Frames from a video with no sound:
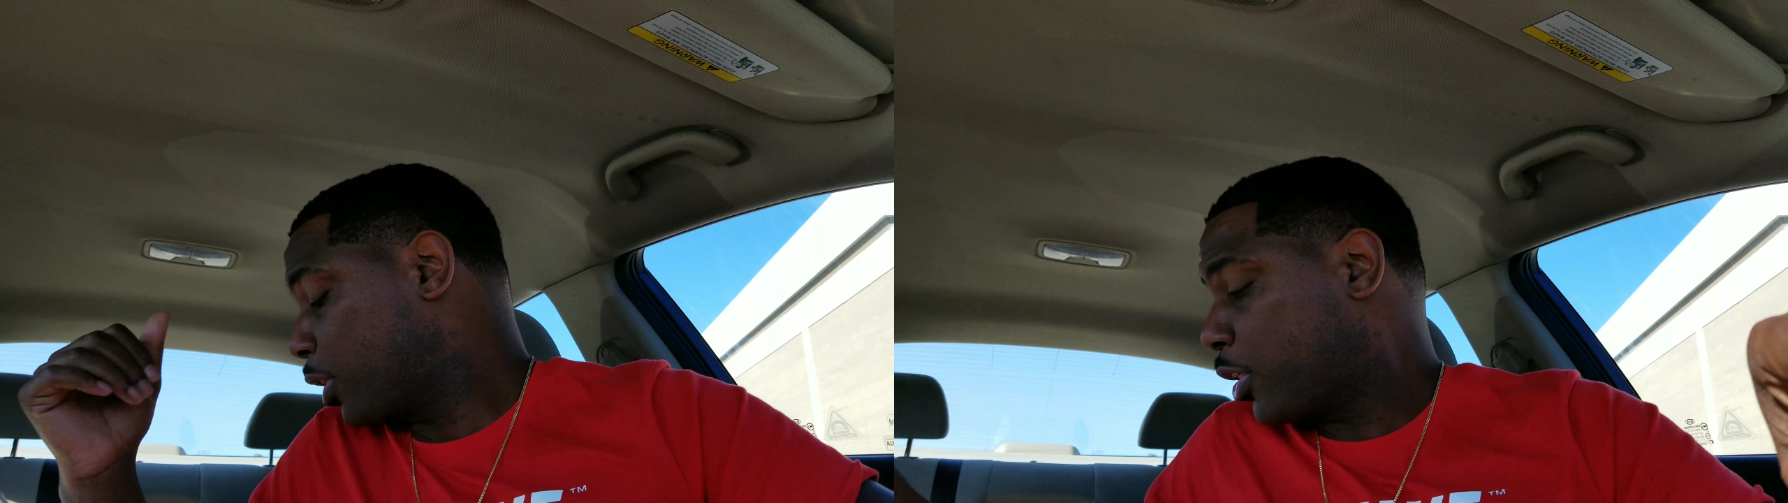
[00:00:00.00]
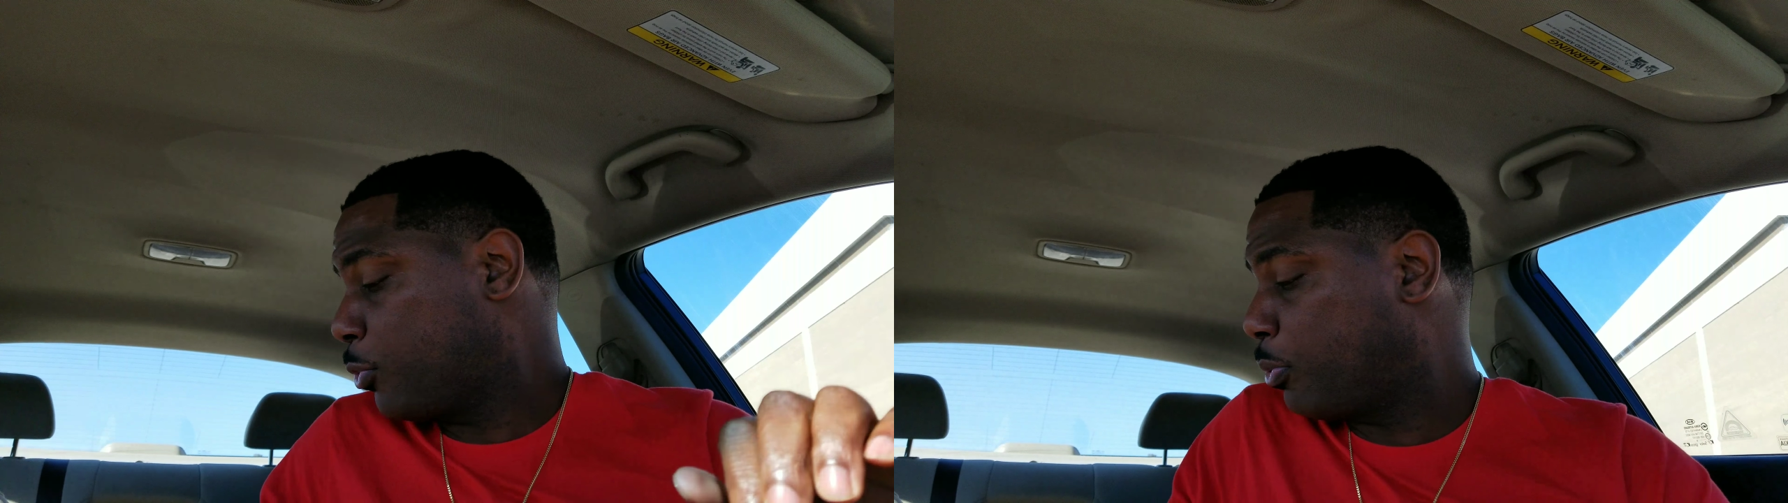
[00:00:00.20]

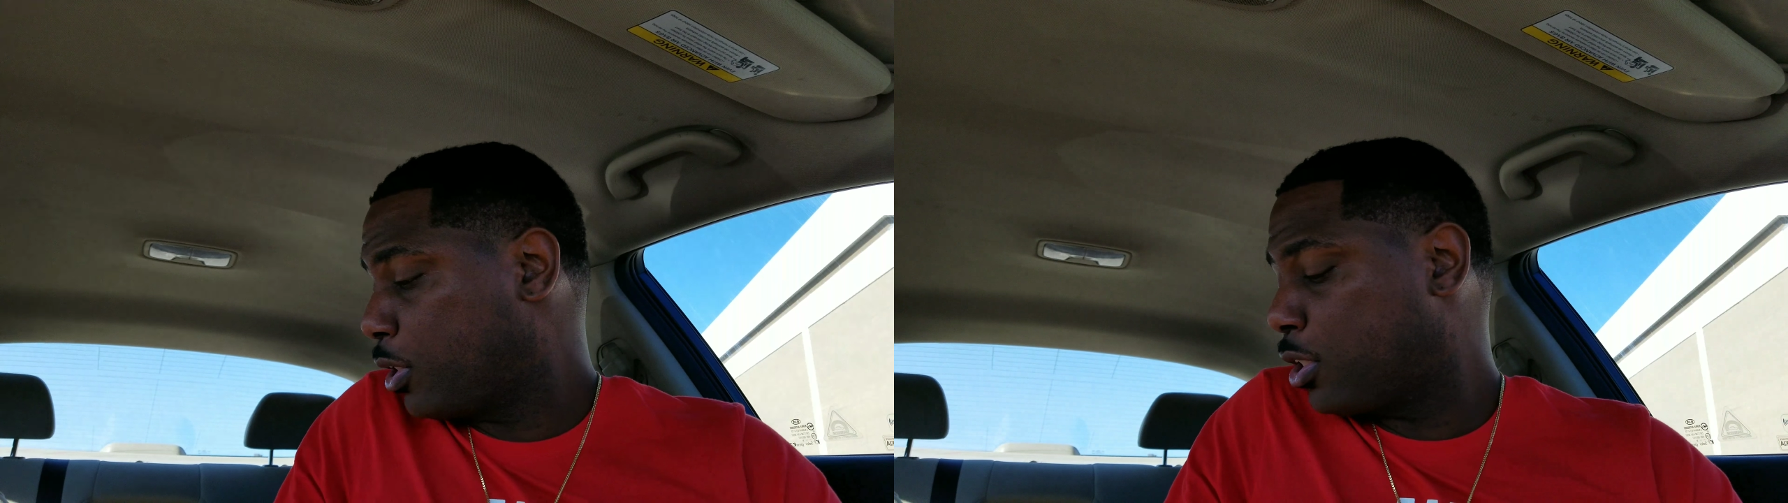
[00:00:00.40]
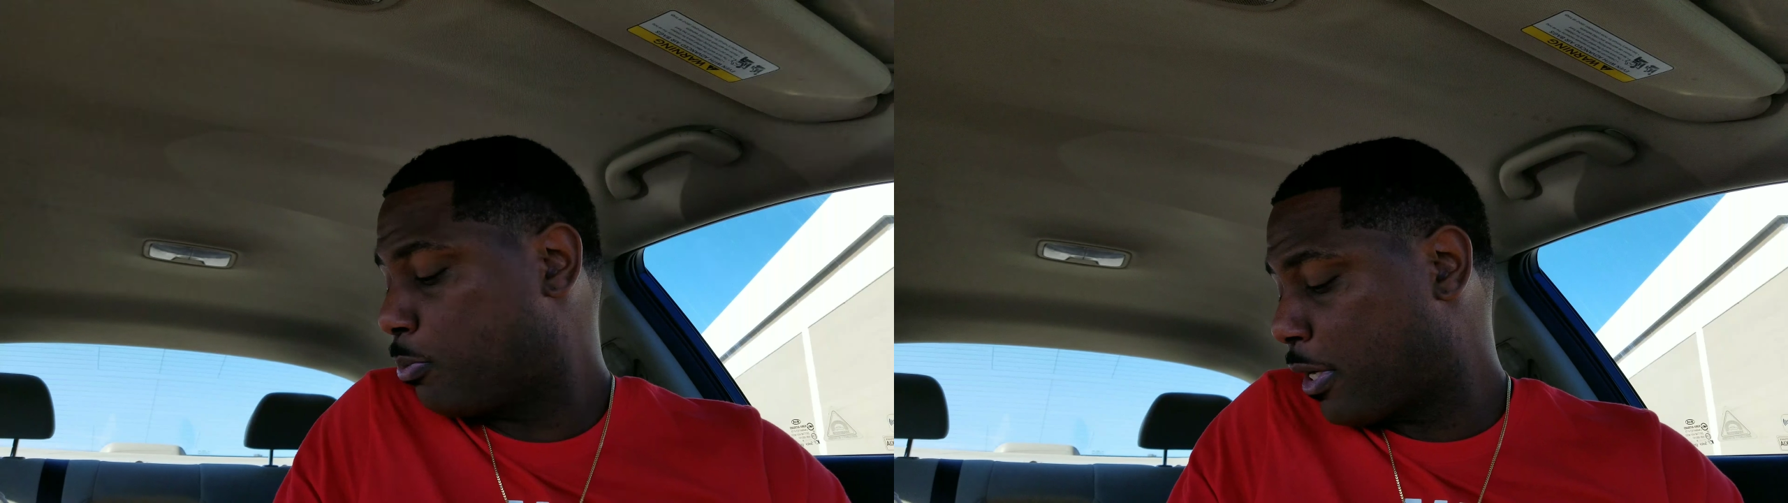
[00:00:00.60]
Can you put
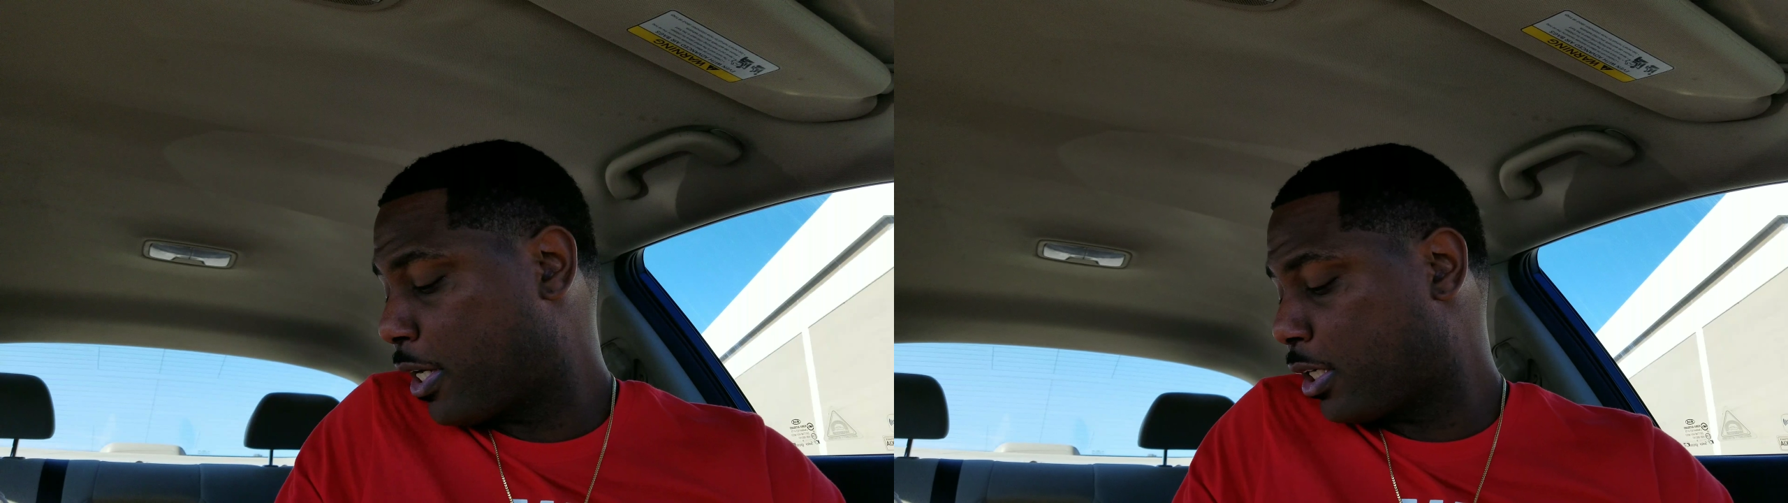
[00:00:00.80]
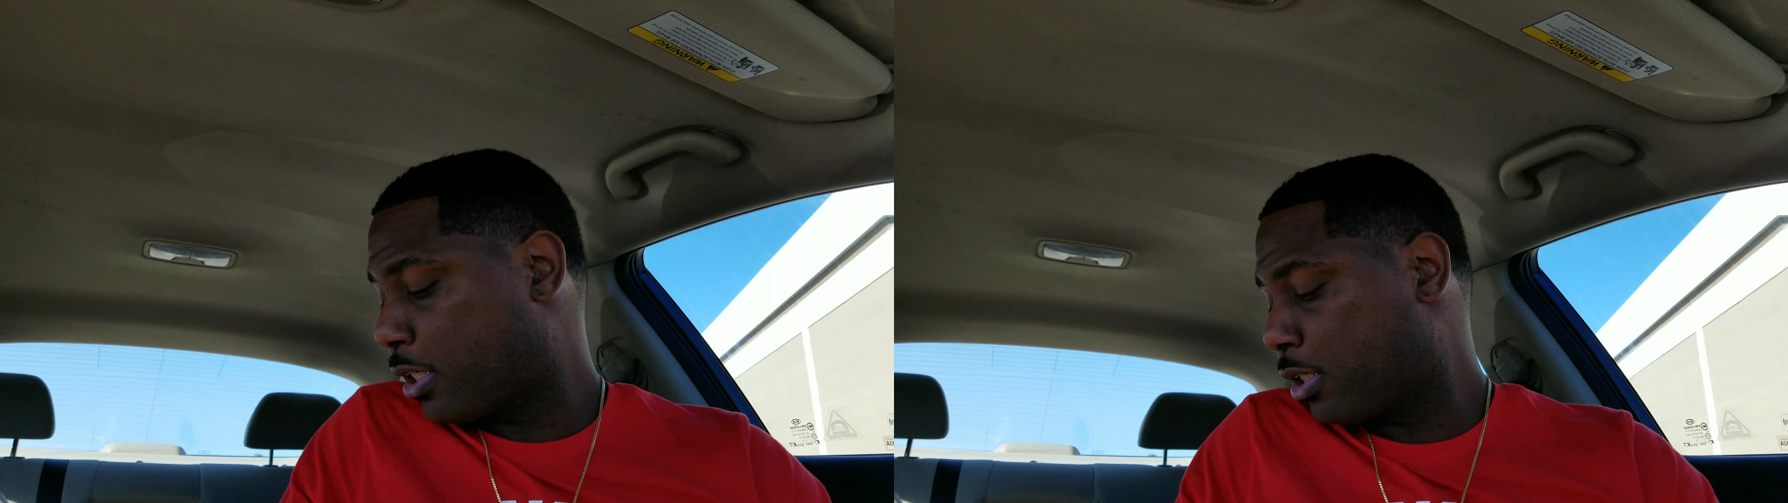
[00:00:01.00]
this
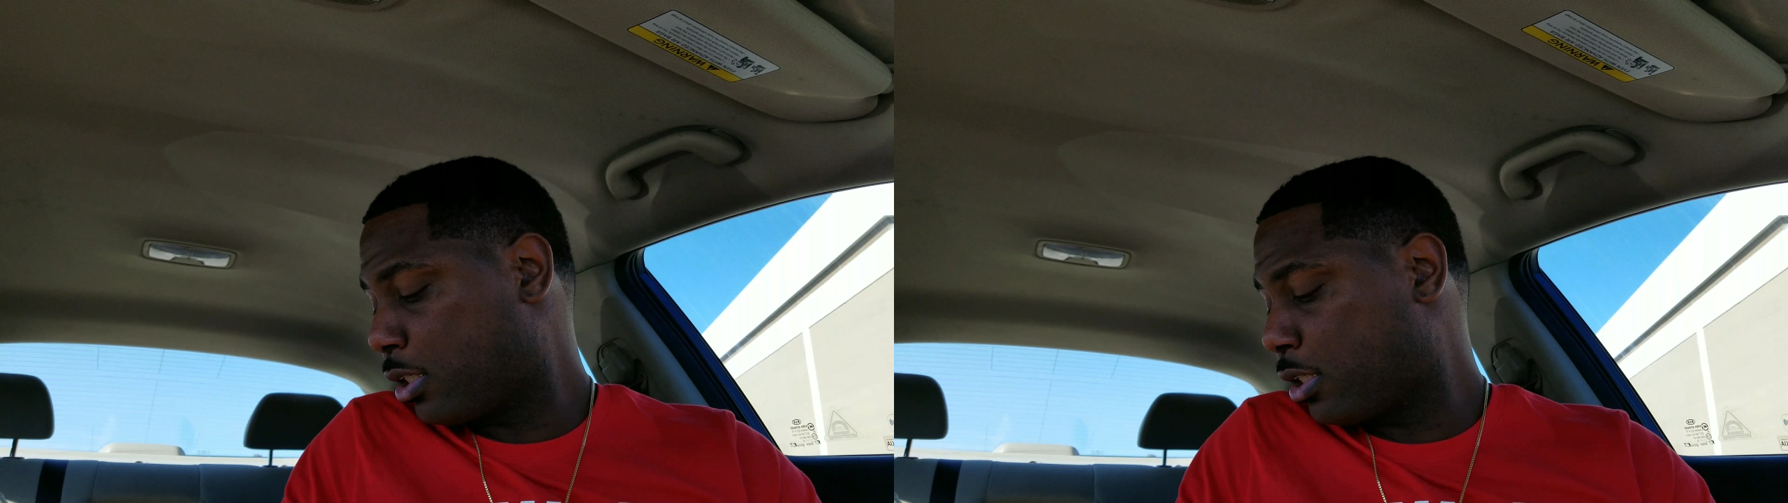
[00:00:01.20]
bag